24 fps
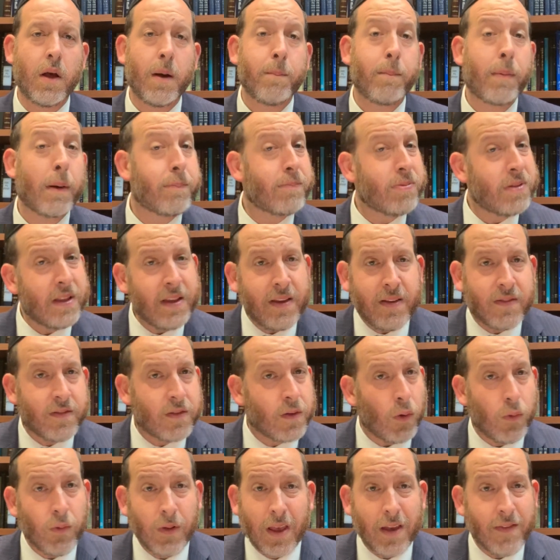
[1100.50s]
But please
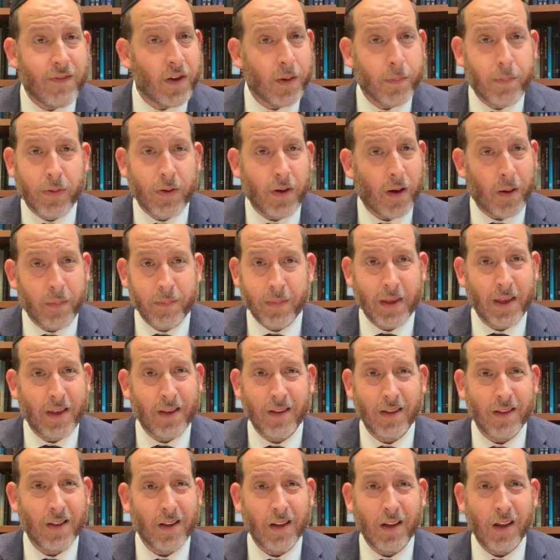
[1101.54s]
don't give up on me.
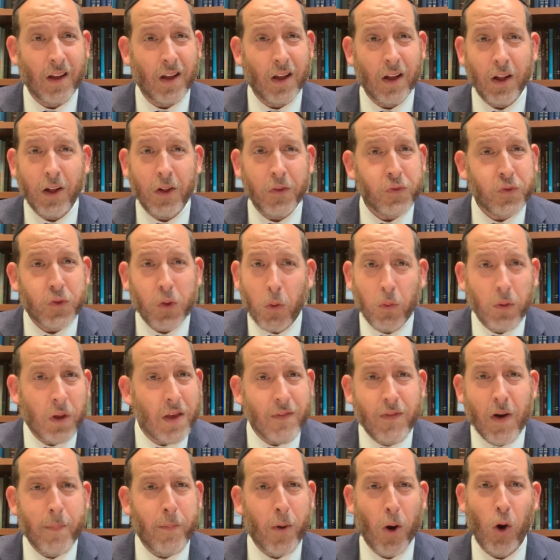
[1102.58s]
Don't
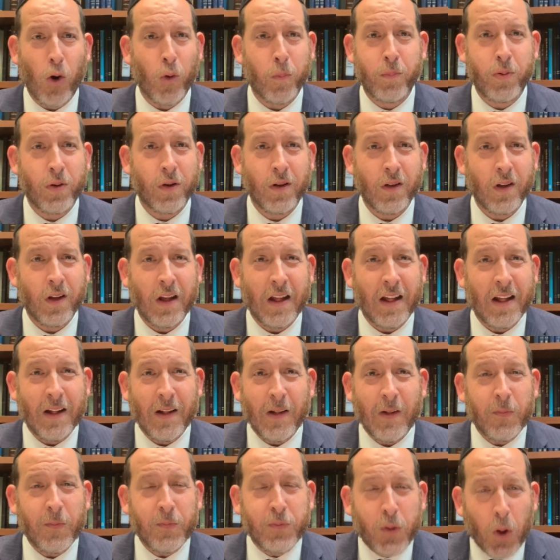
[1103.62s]
give up hope.
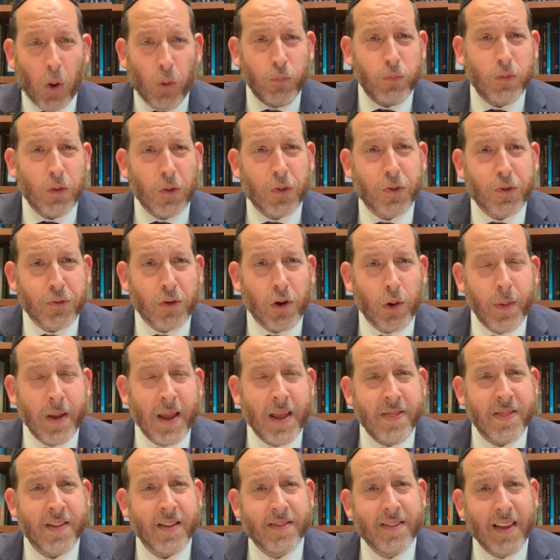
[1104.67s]
Don't throw
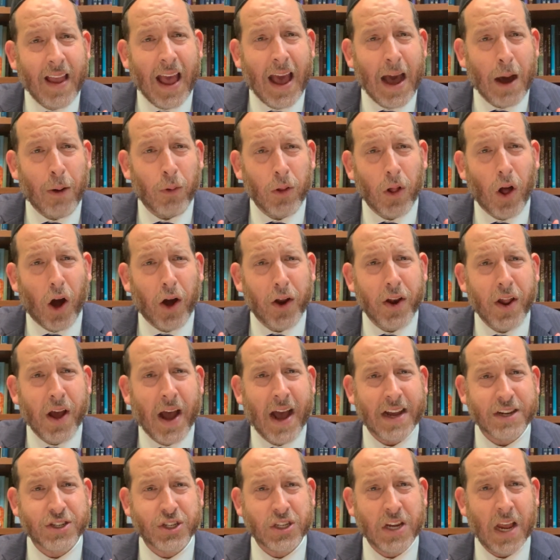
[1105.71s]
in the towel. Ana
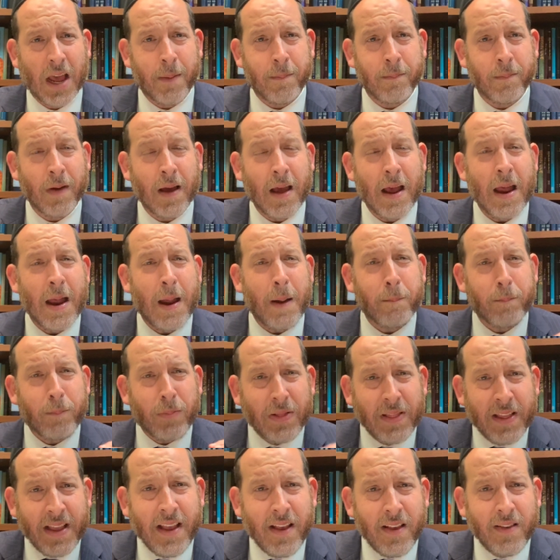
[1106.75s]
Hashem,
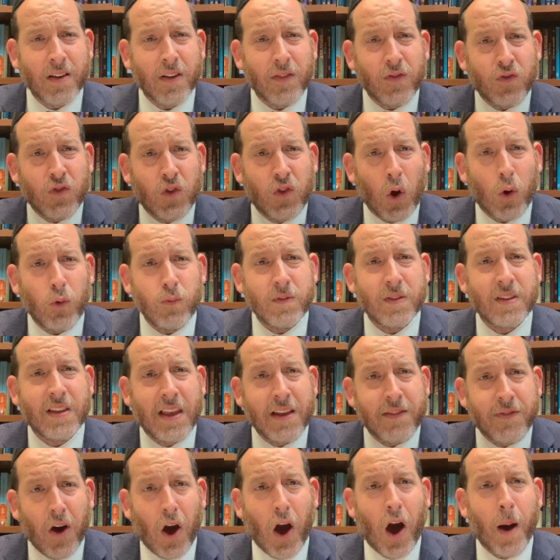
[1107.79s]
please don't
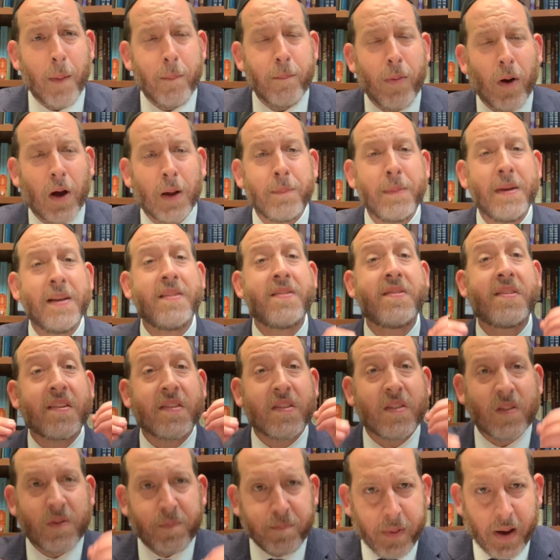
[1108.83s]
give up on me
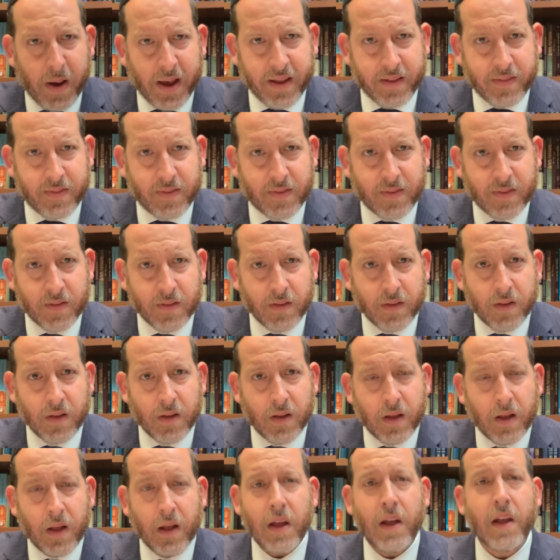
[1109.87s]
despite
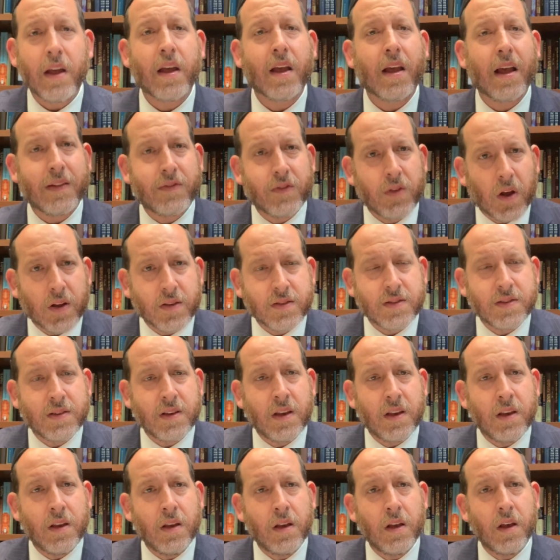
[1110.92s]

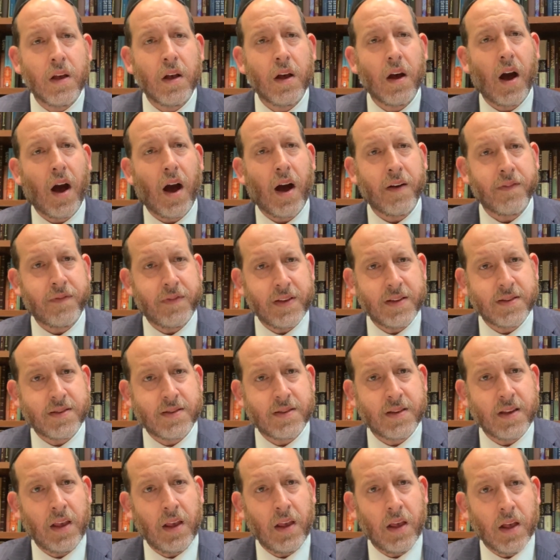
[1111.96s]
Chatasi
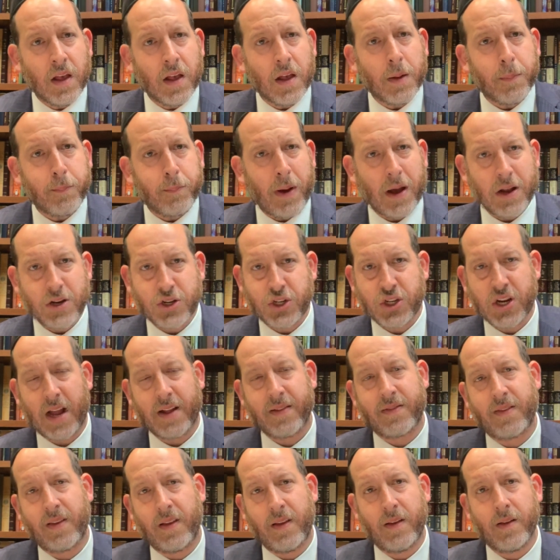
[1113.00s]
Avisi
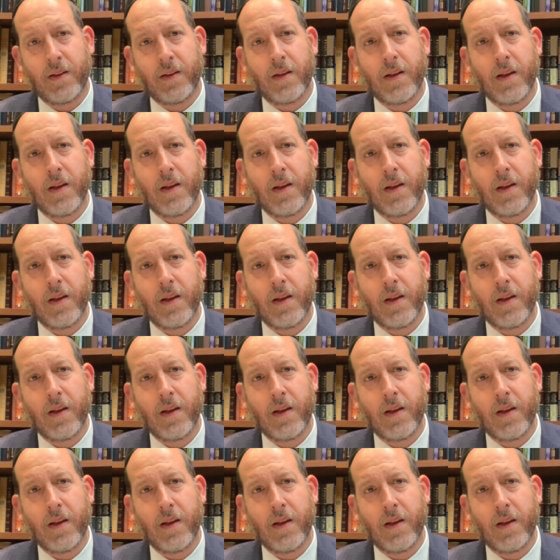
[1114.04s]
Pashati.